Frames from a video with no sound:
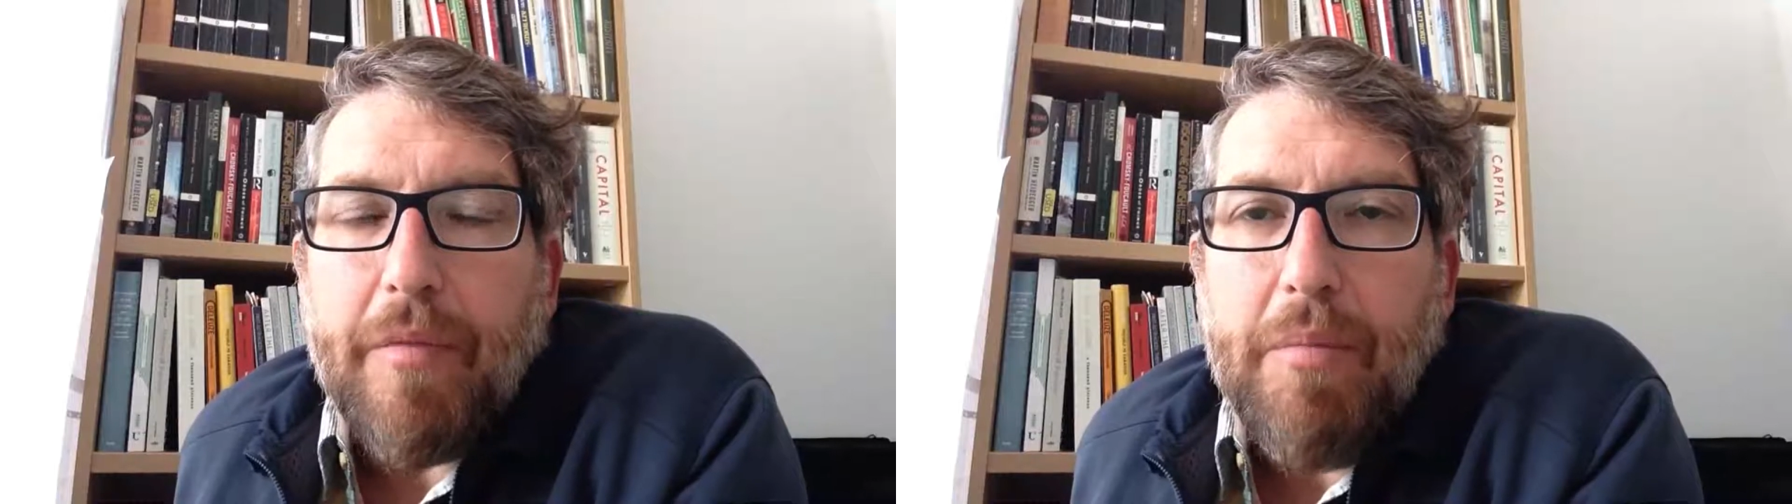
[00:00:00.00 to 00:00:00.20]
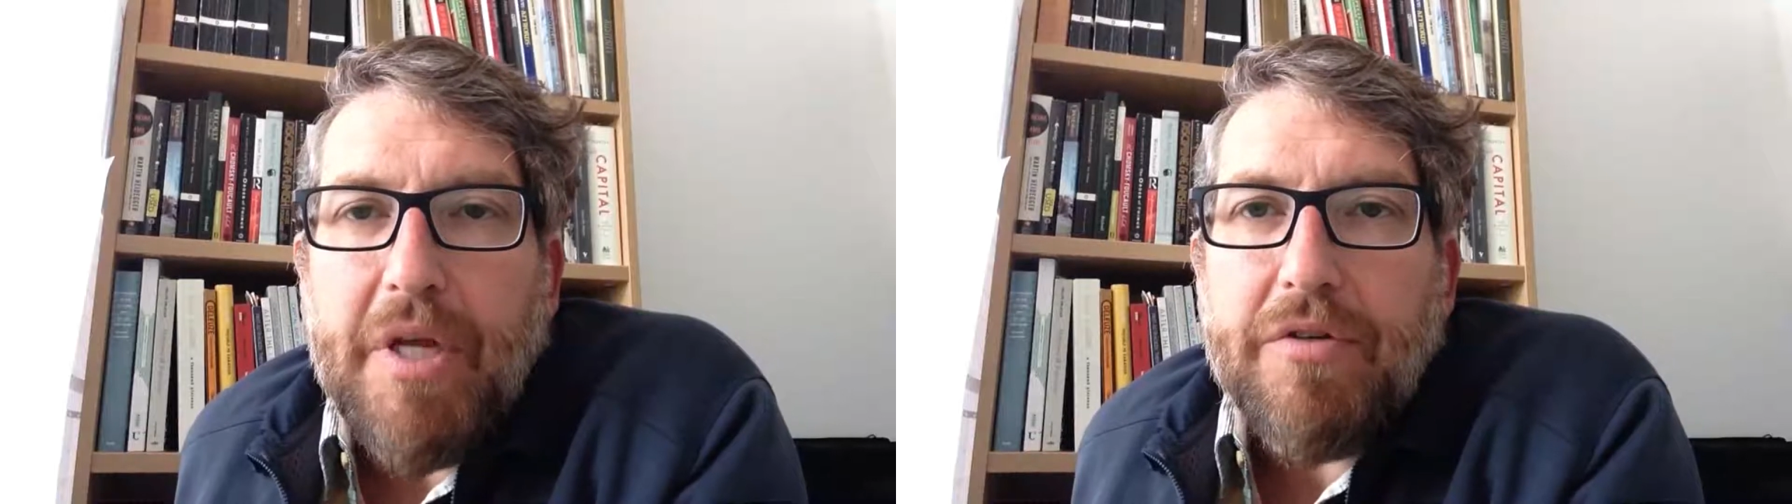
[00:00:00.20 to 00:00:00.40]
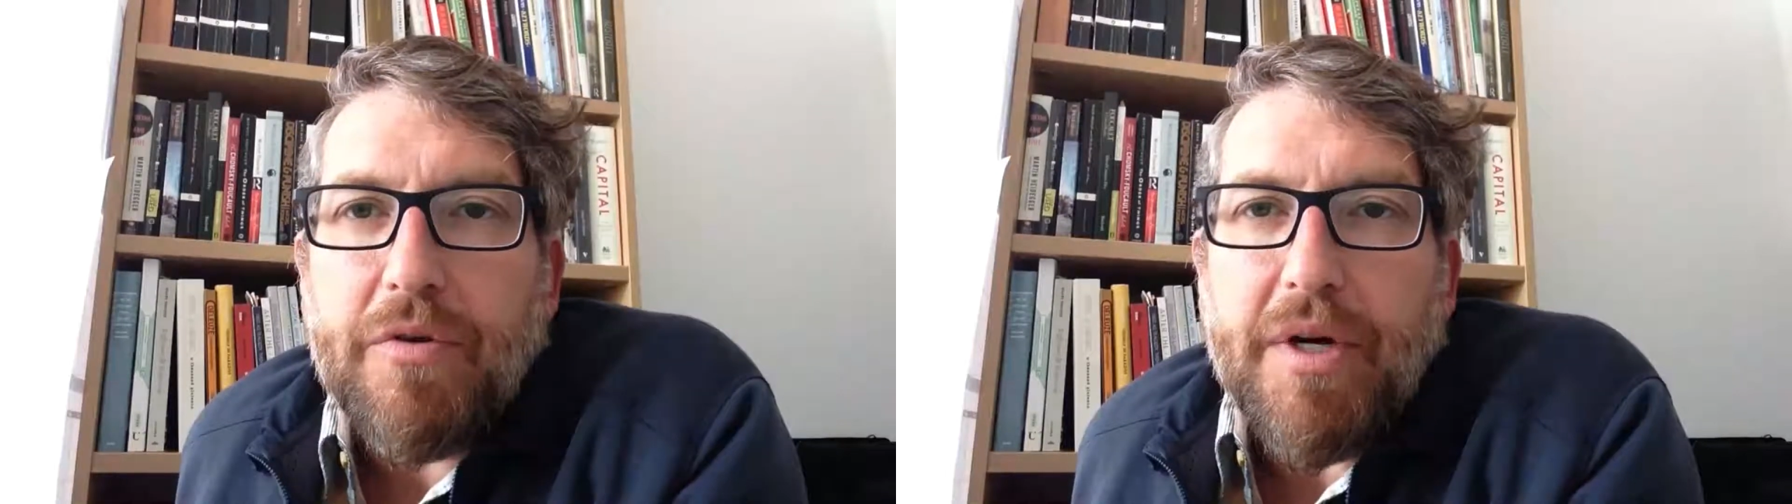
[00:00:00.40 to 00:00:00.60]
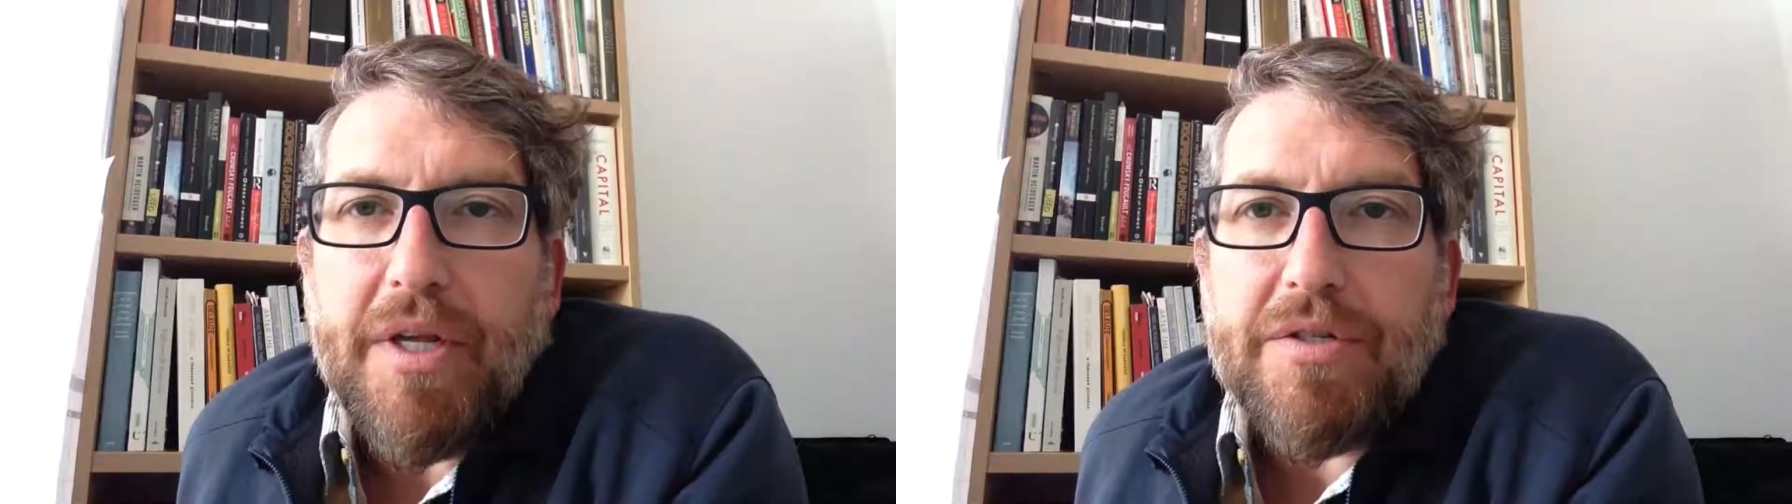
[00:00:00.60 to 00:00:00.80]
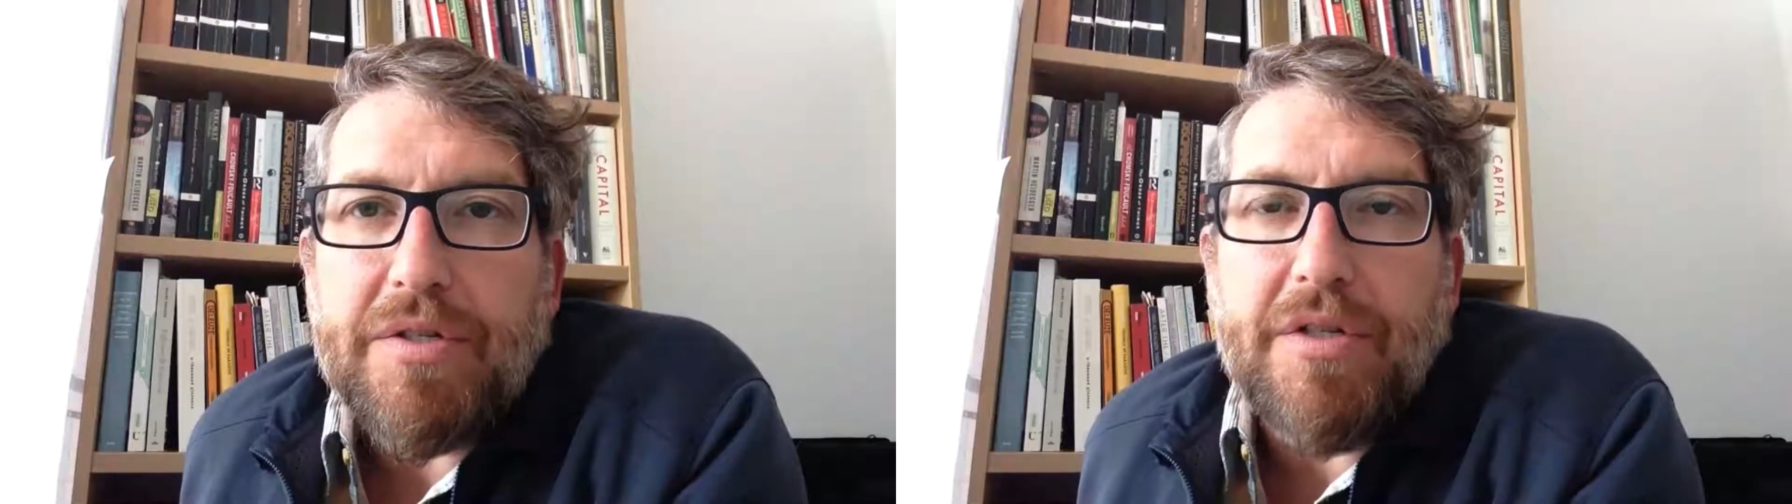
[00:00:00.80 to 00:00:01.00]

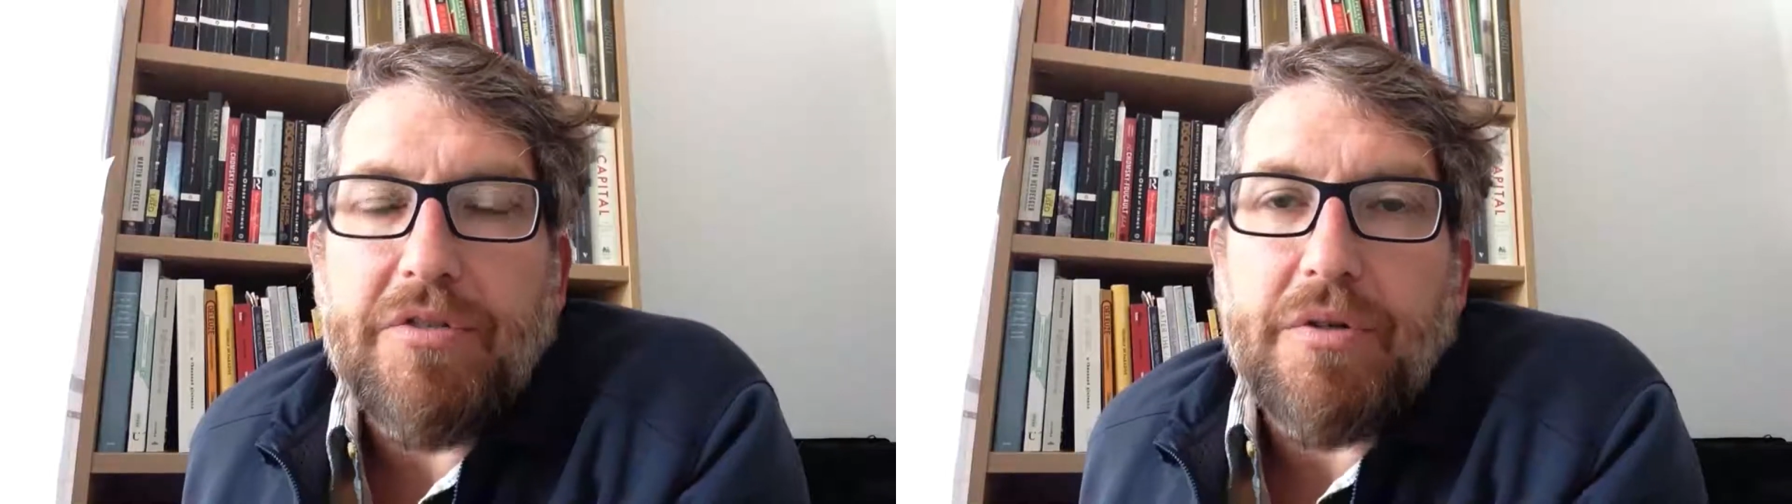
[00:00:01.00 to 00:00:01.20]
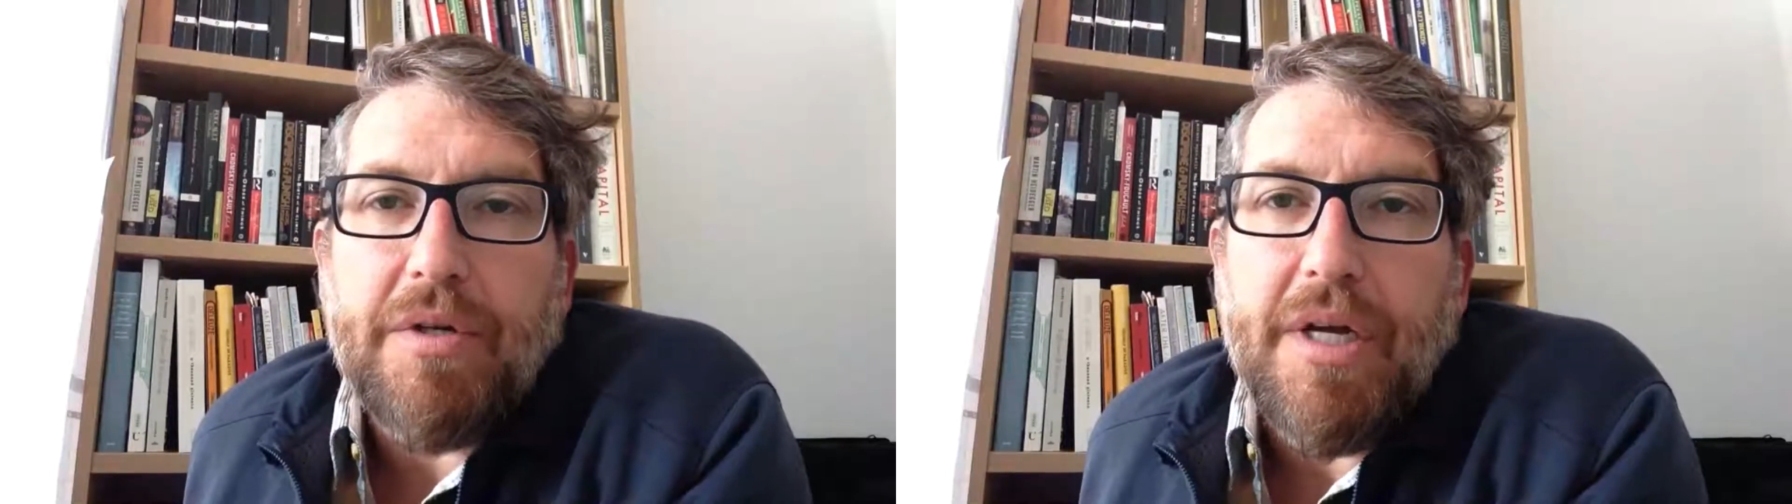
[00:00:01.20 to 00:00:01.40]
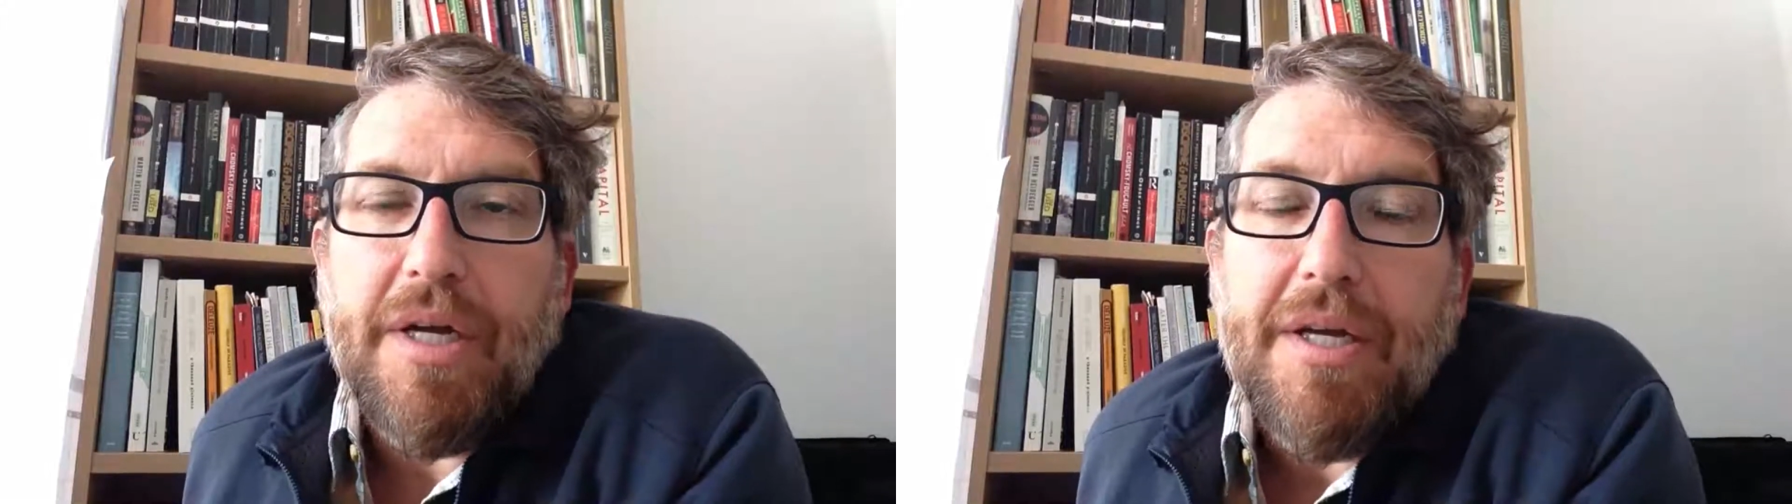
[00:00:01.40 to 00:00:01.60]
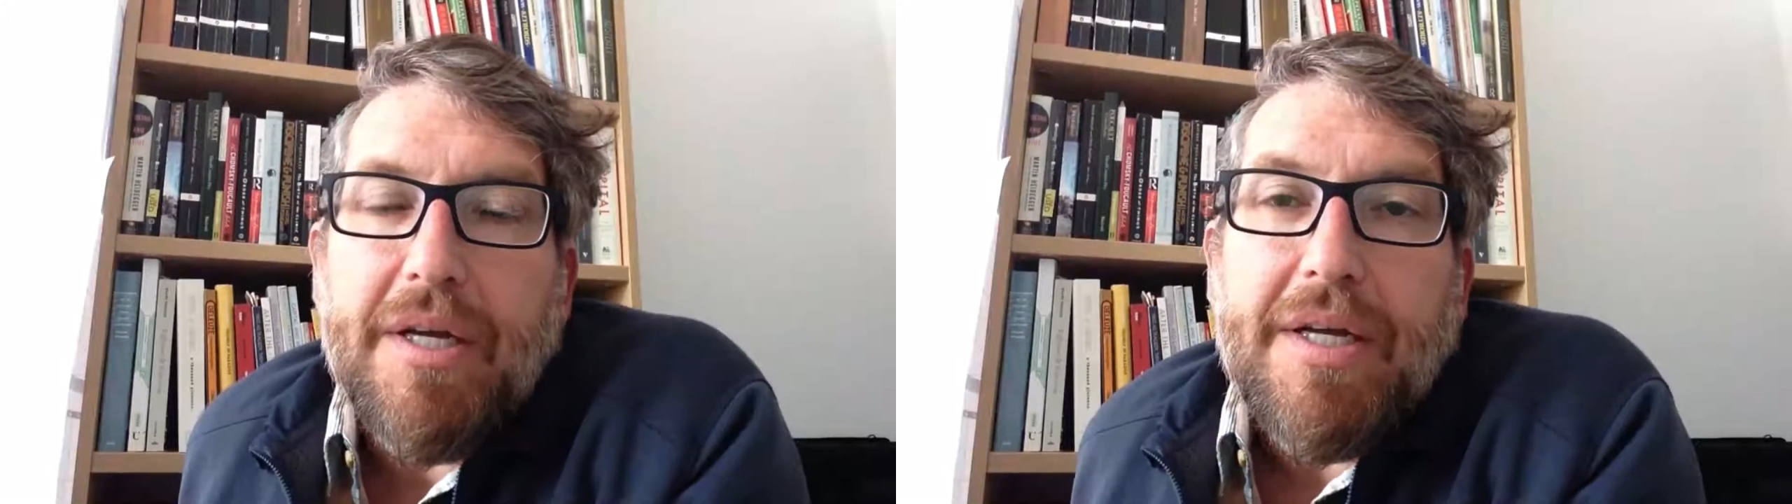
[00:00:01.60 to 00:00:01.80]
mid-20th century